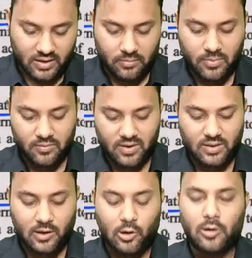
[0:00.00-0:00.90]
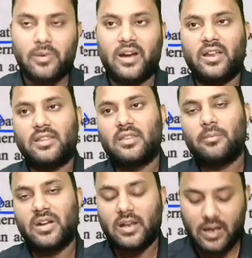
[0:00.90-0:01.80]
runs between the gallbladder and the
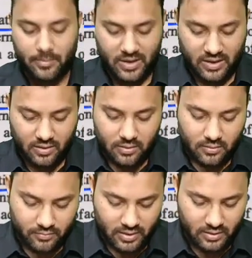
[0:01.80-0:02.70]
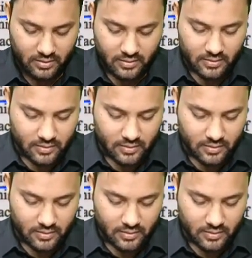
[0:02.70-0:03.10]
middle hepatic vein.